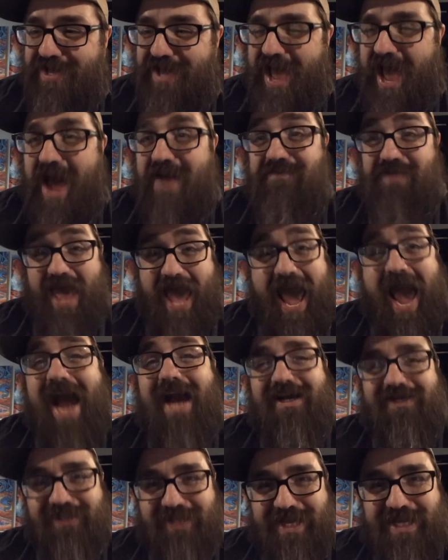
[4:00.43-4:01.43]
have the
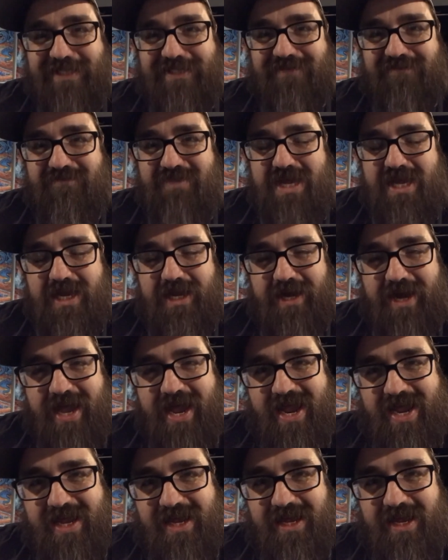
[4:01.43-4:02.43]
accolades of being an
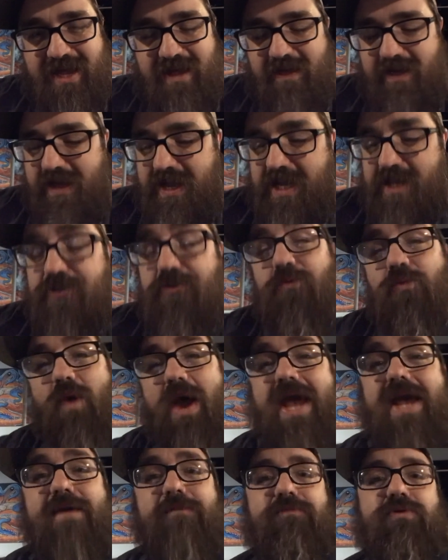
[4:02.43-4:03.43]
eight. Either
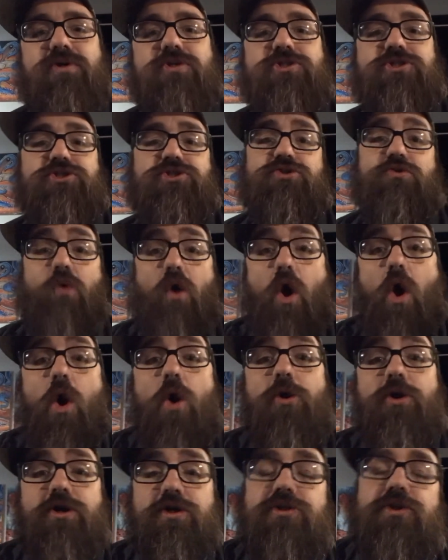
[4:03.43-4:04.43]
way, it pushes you
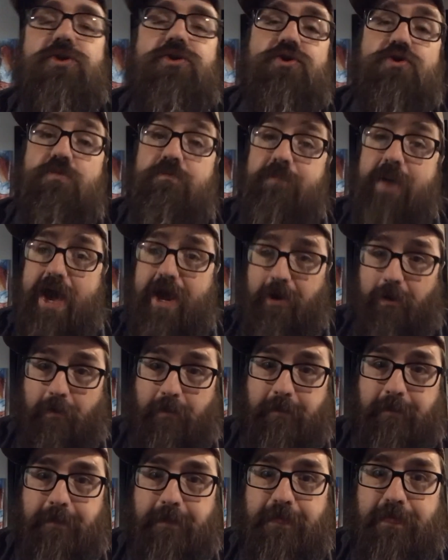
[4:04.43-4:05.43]
harder to do better
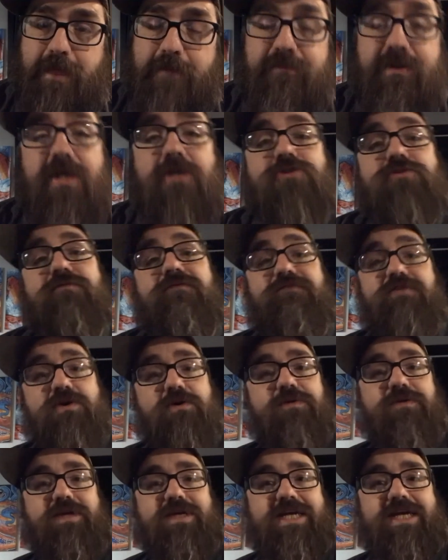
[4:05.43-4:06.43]
because you
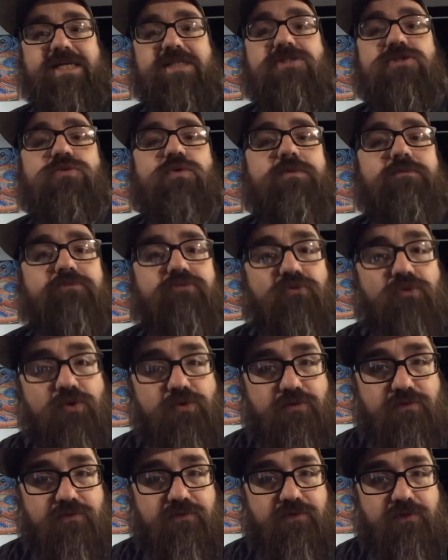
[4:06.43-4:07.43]
feel the need to
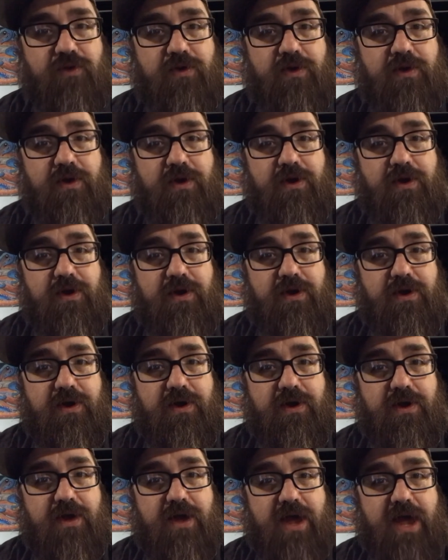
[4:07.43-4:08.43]
improve.
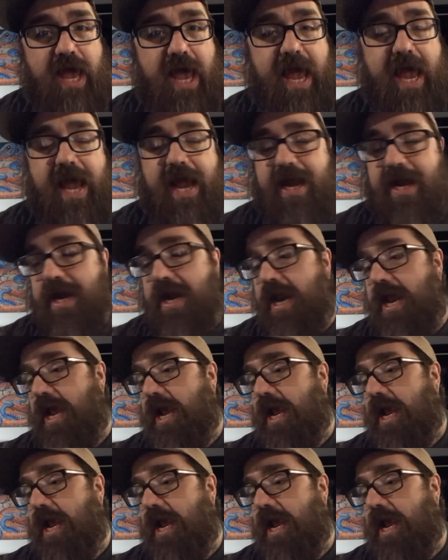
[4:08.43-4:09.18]
And